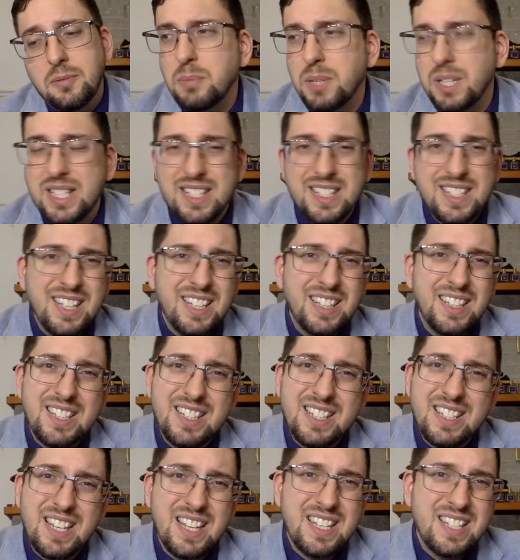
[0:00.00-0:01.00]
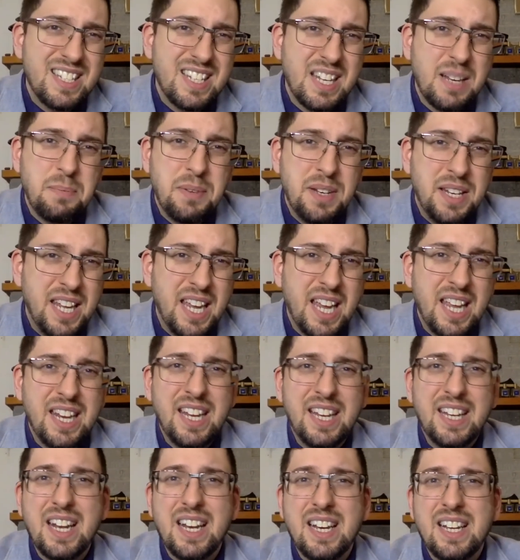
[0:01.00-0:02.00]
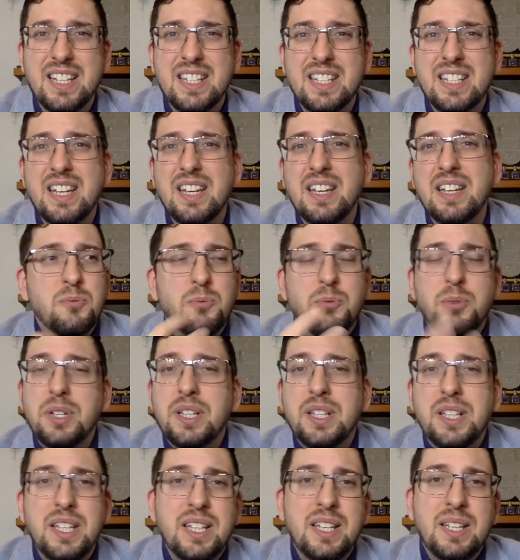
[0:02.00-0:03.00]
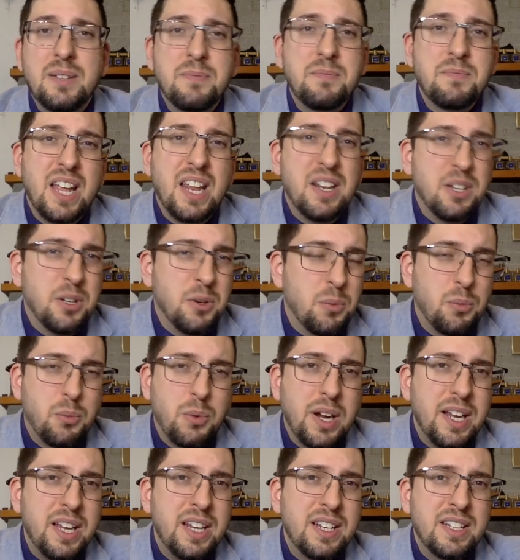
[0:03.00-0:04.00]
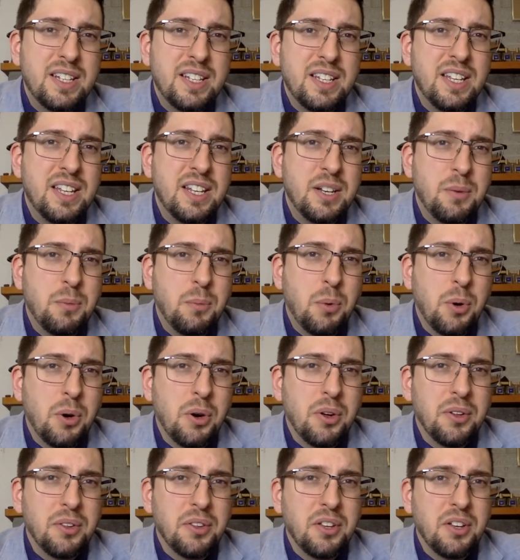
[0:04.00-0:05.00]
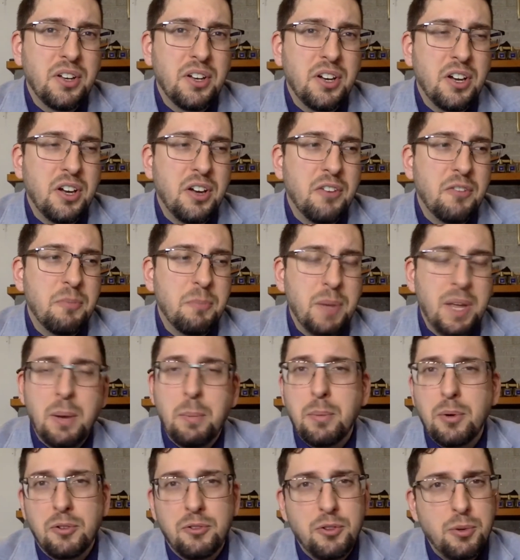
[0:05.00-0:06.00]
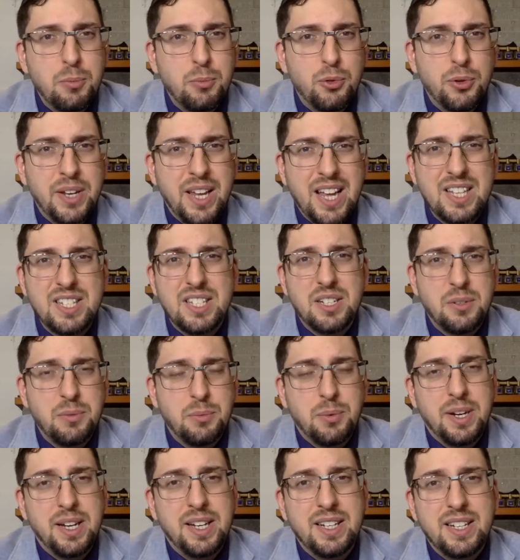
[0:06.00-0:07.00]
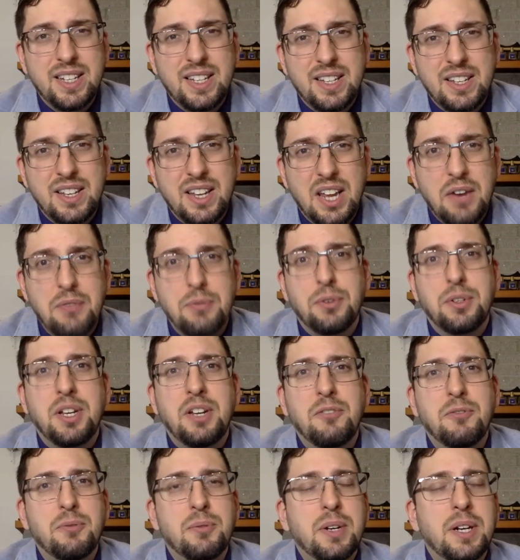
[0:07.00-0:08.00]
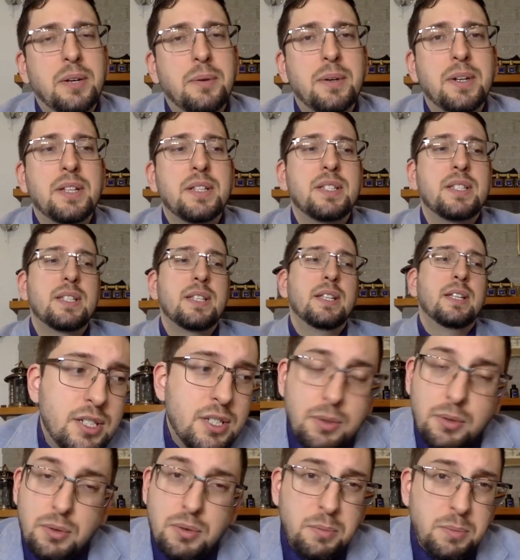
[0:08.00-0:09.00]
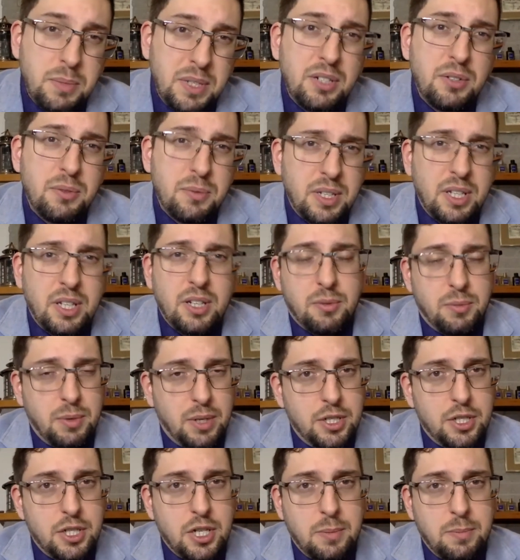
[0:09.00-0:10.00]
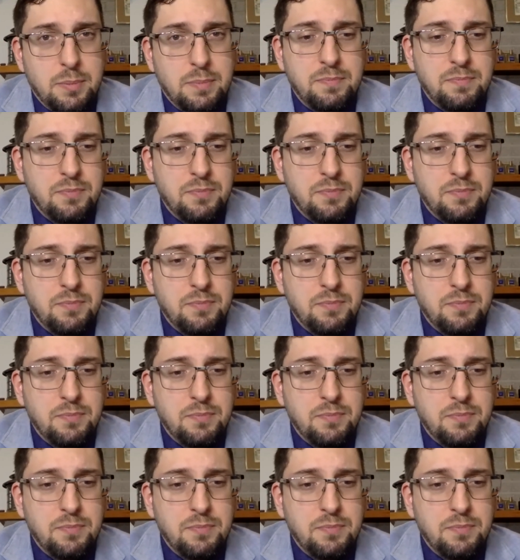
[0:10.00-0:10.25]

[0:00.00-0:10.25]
But still, it's that same DNA that it's really ingrained in the world of men perfumery as a great everyday fragrance. So it will be doing a great job.